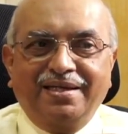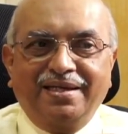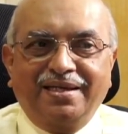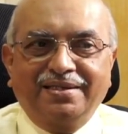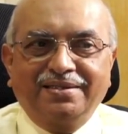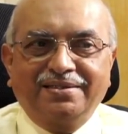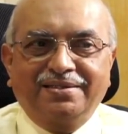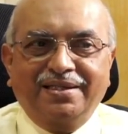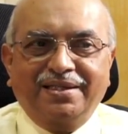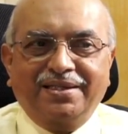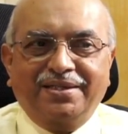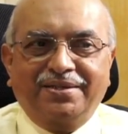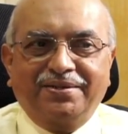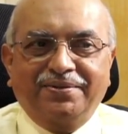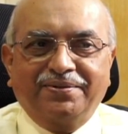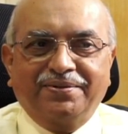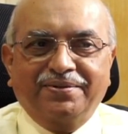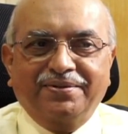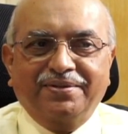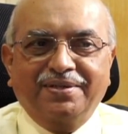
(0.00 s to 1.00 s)

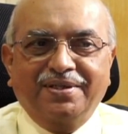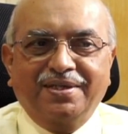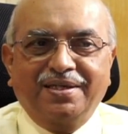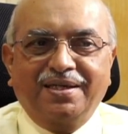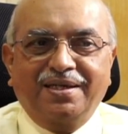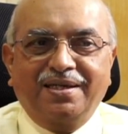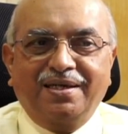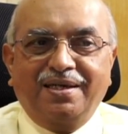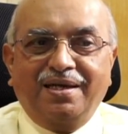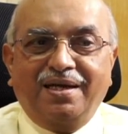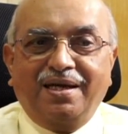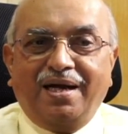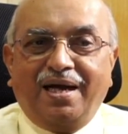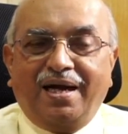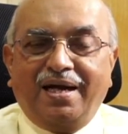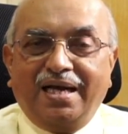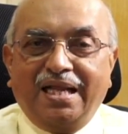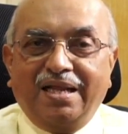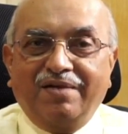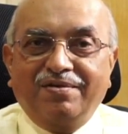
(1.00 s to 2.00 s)
insecure,
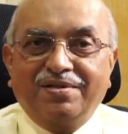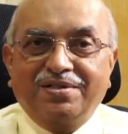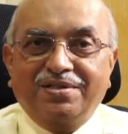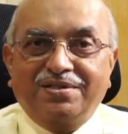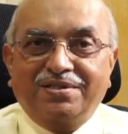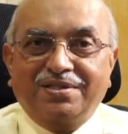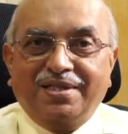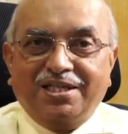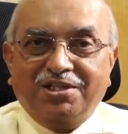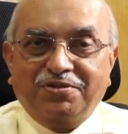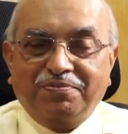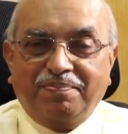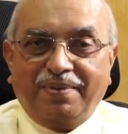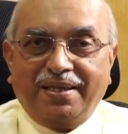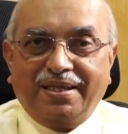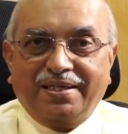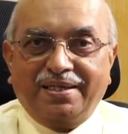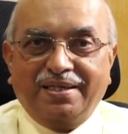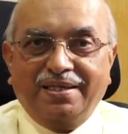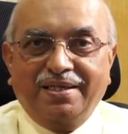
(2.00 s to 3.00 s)
and even
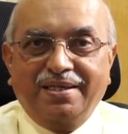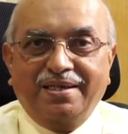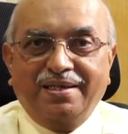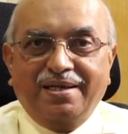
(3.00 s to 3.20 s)
suspect